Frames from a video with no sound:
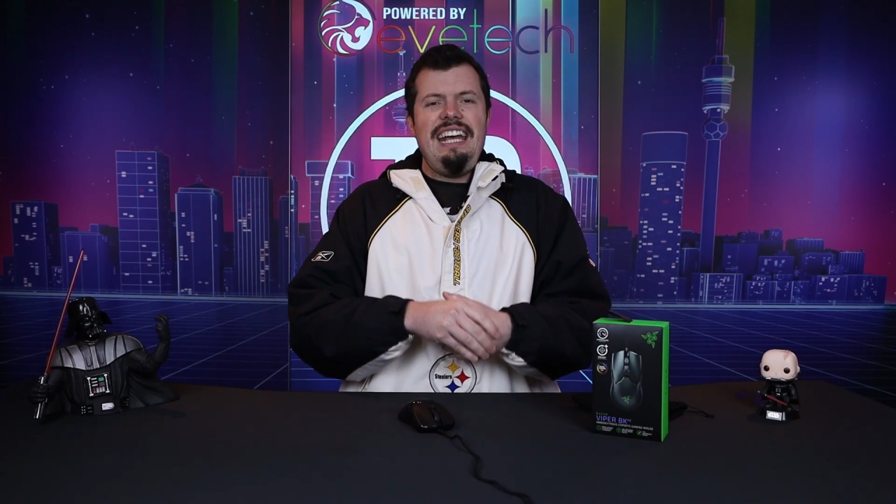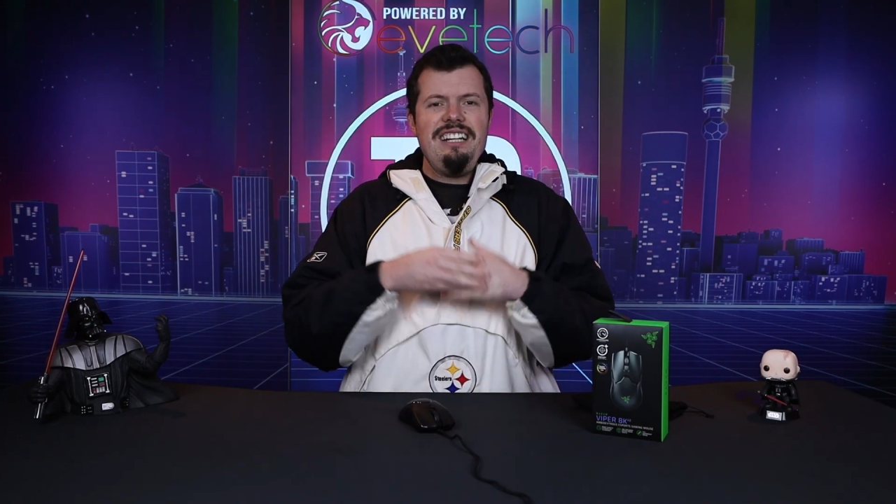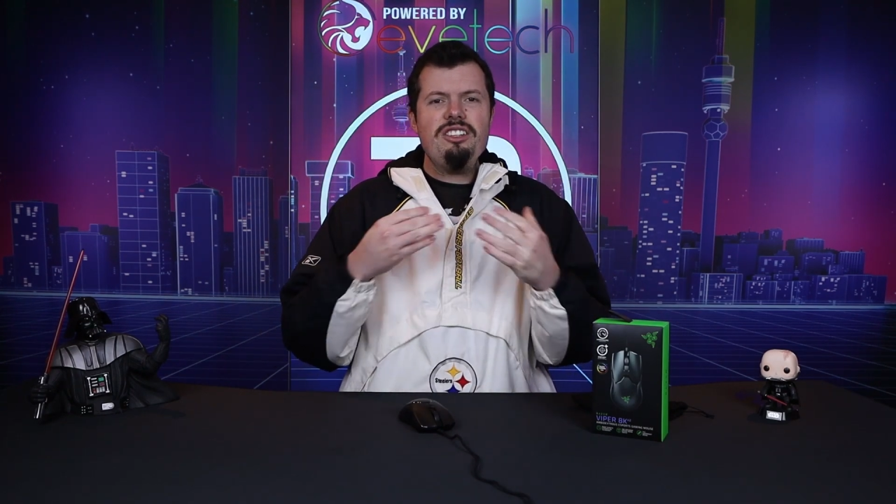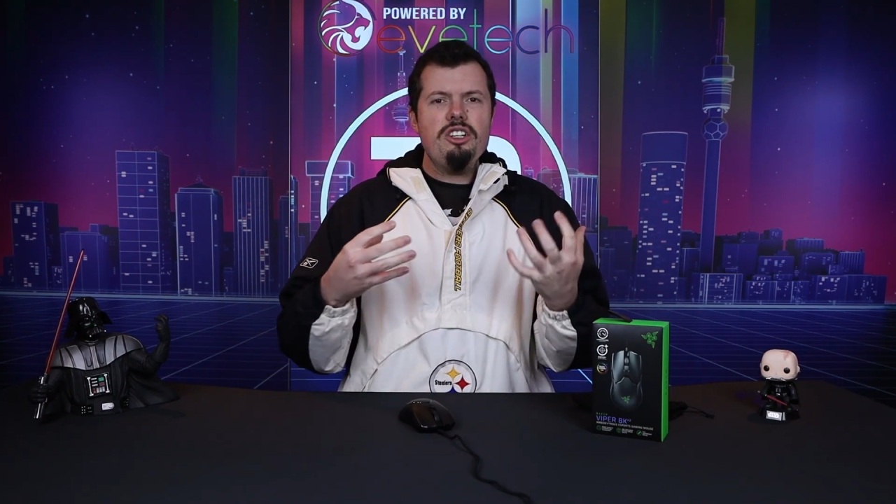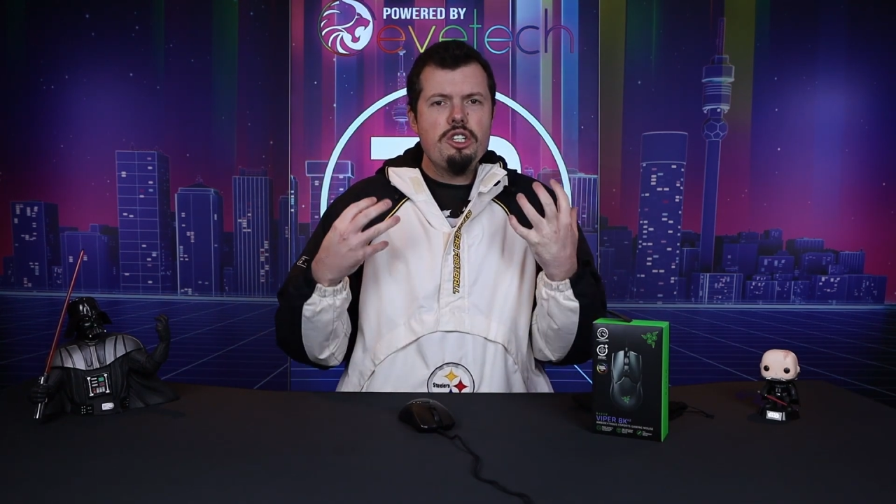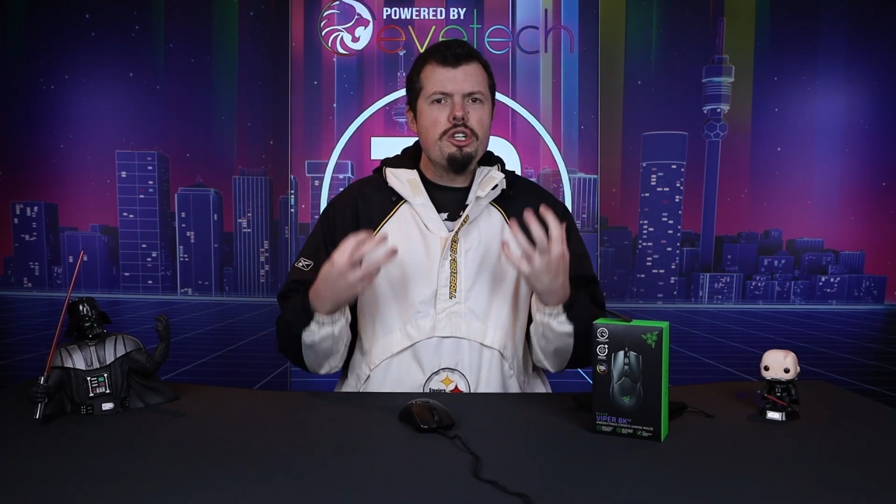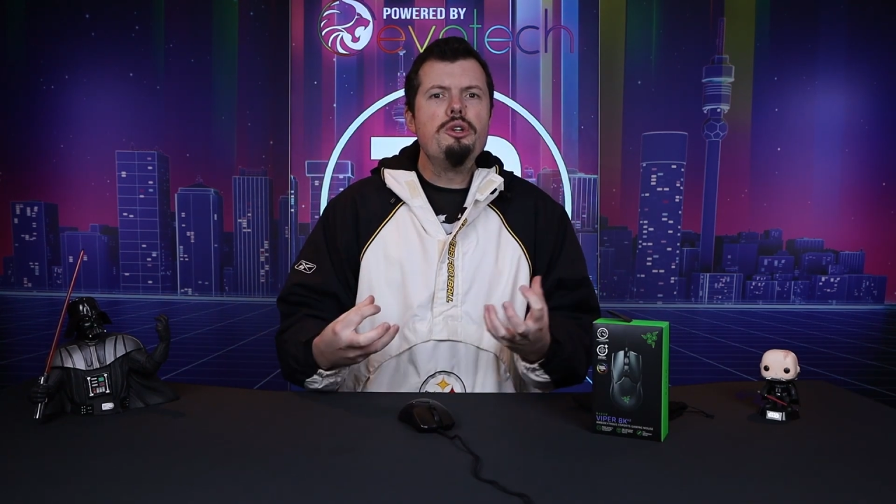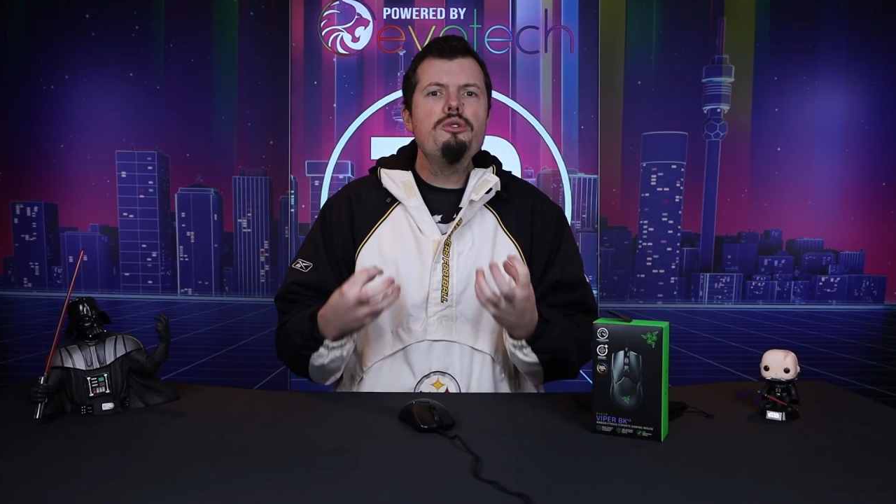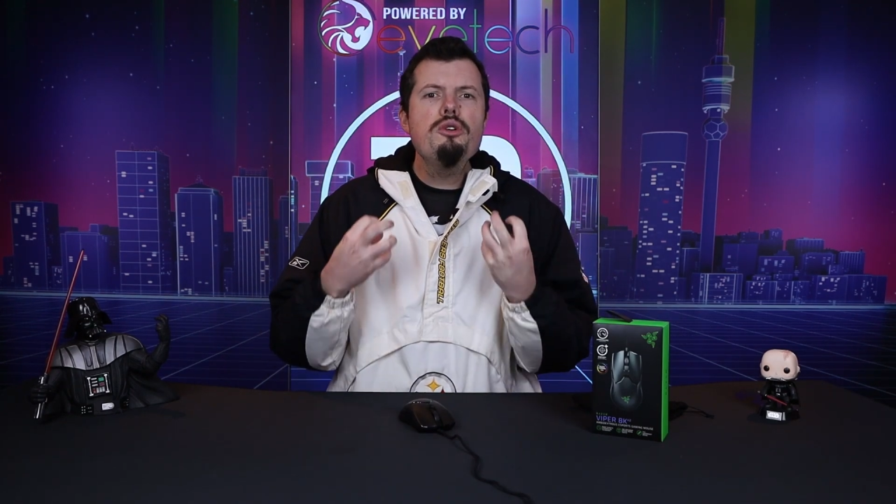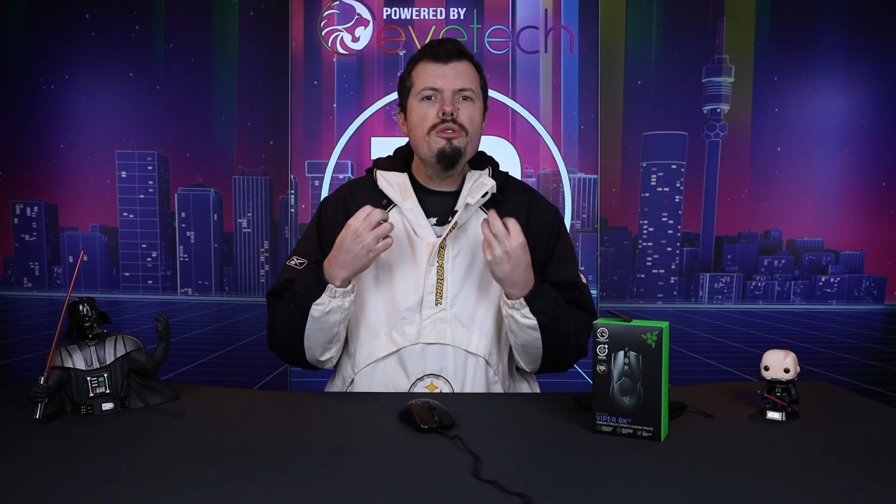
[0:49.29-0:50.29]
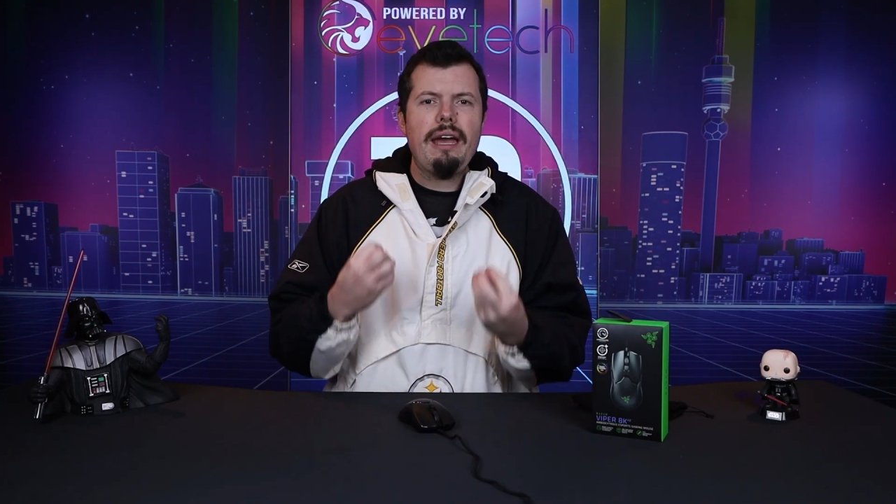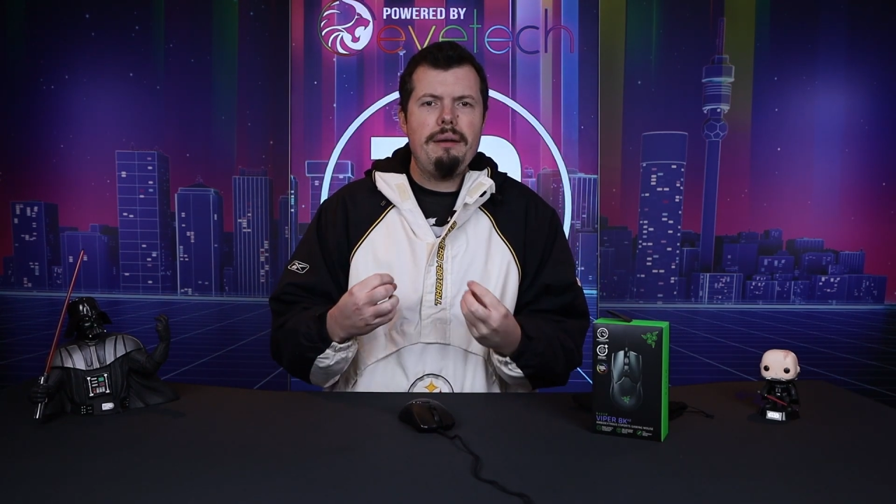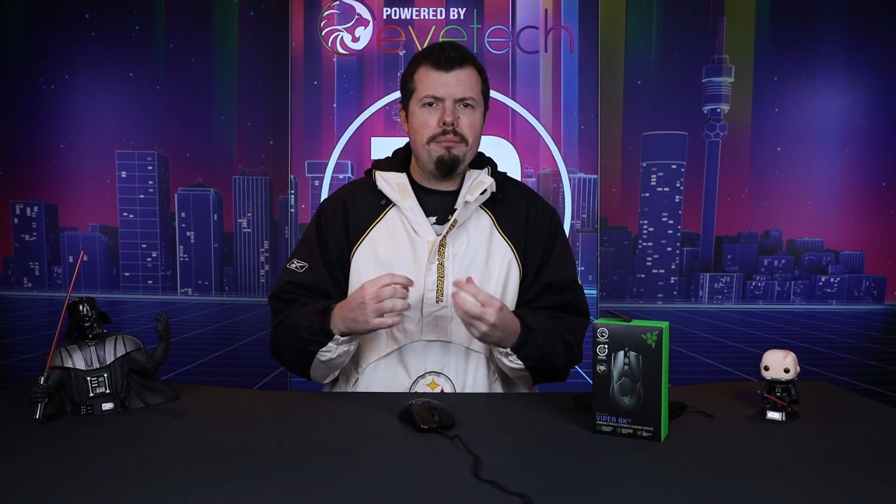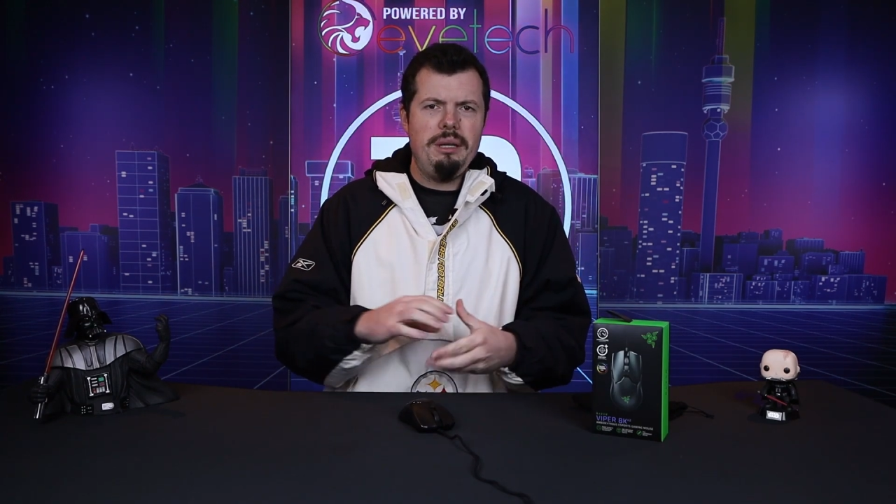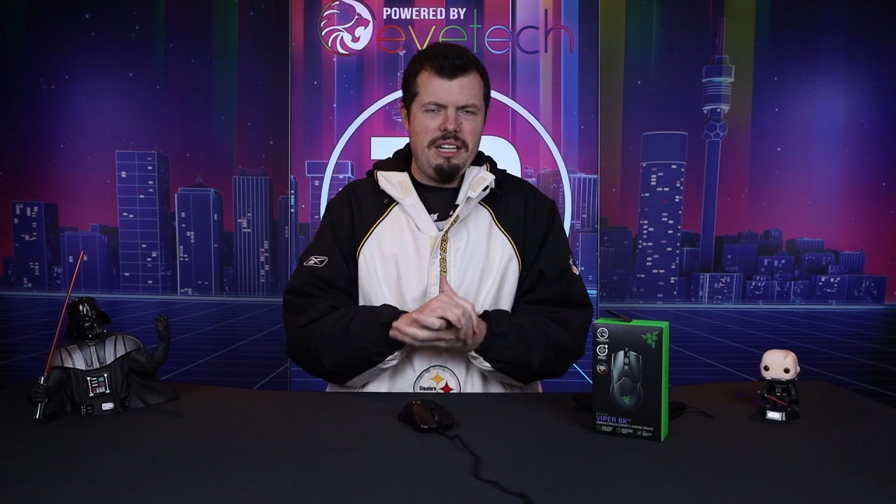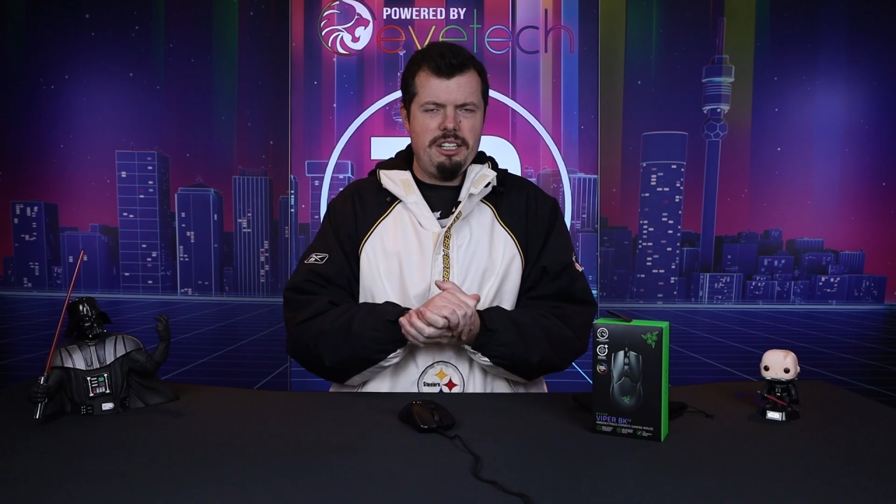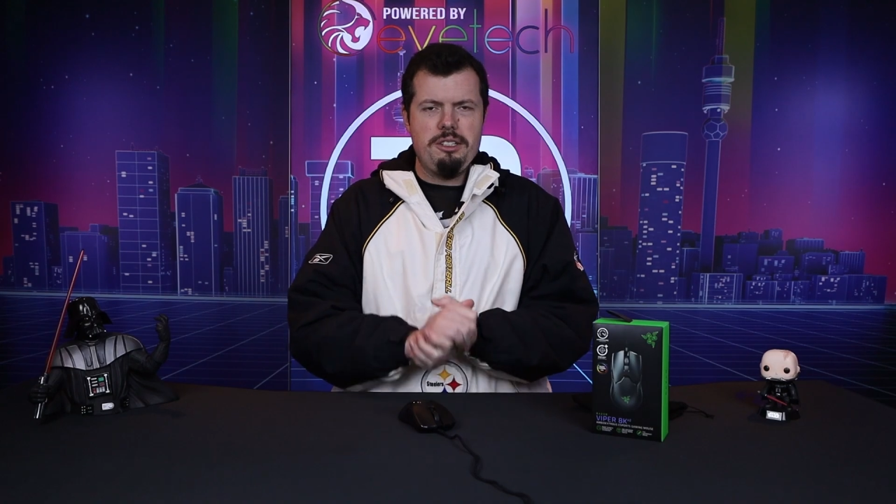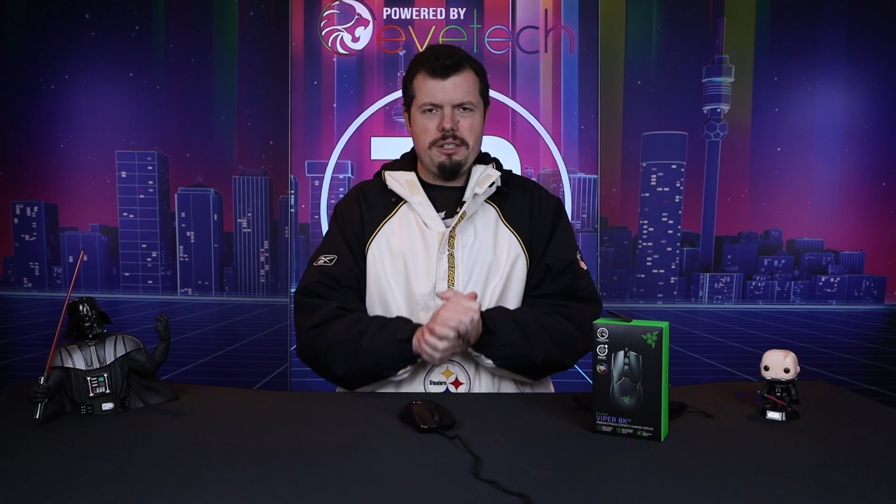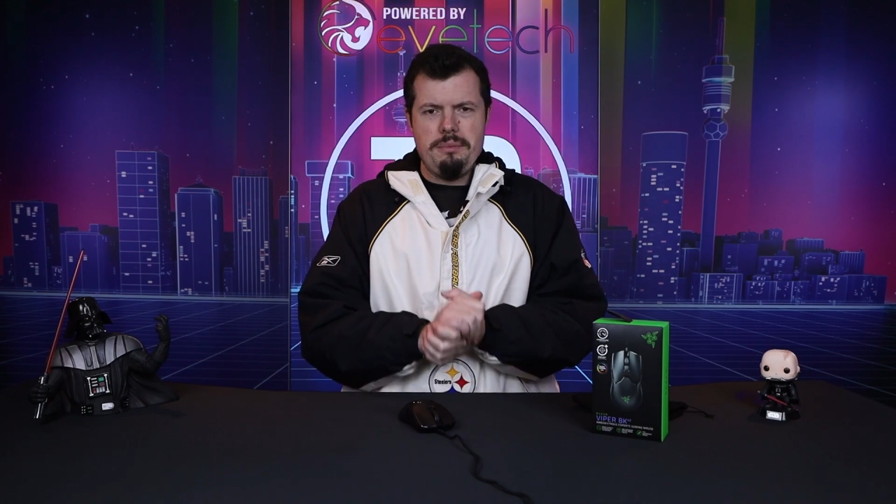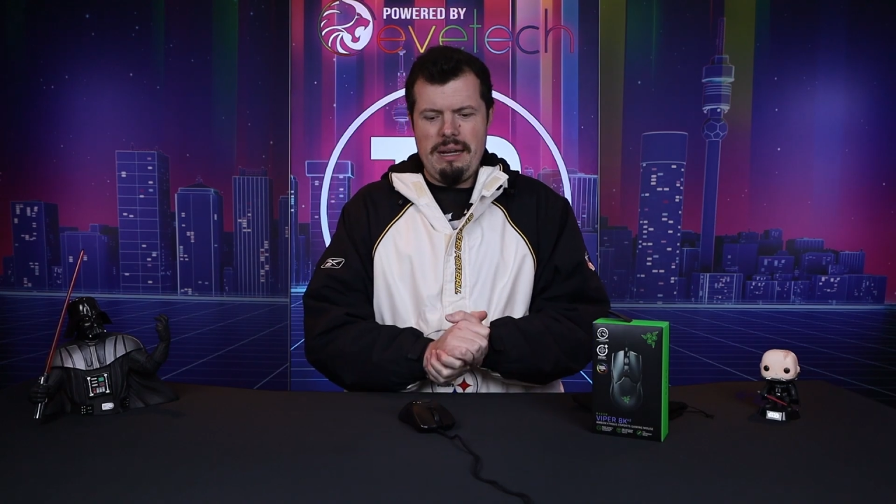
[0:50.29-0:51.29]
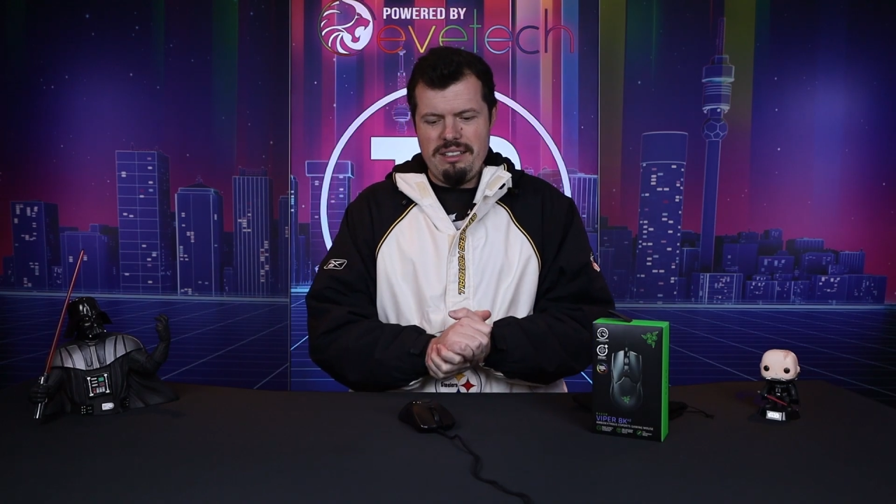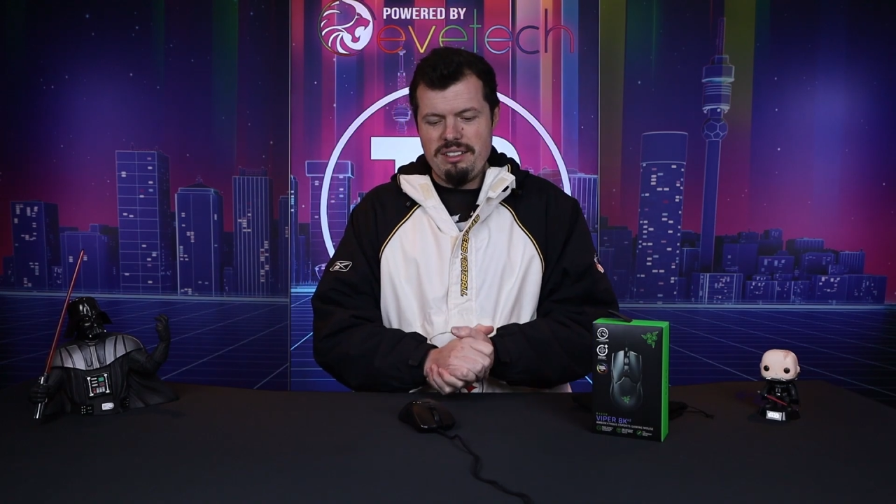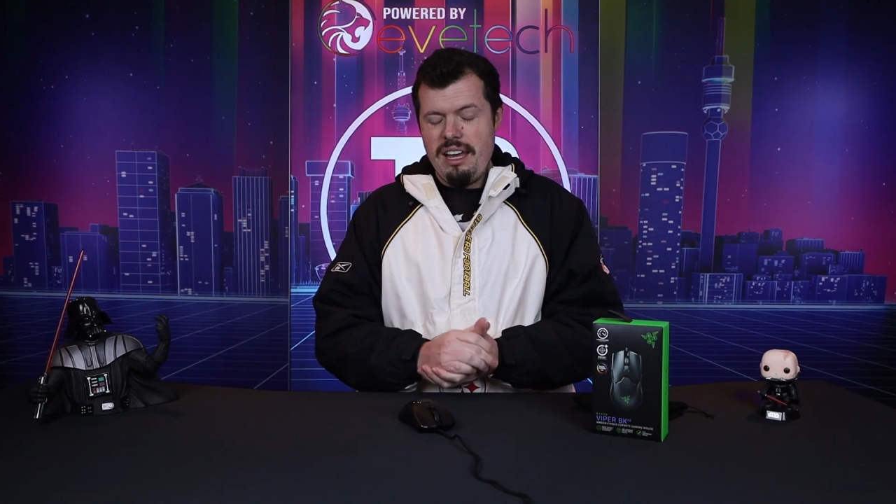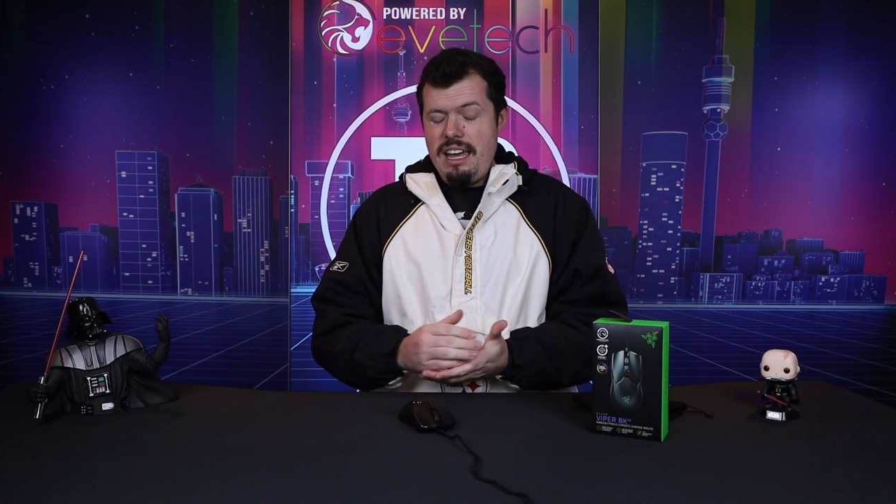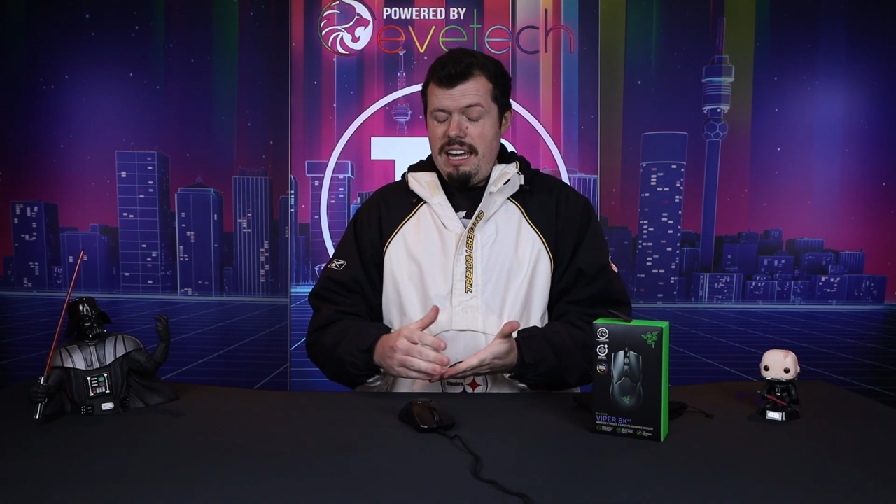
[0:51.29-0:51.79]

it's a true ambidextrous mouse.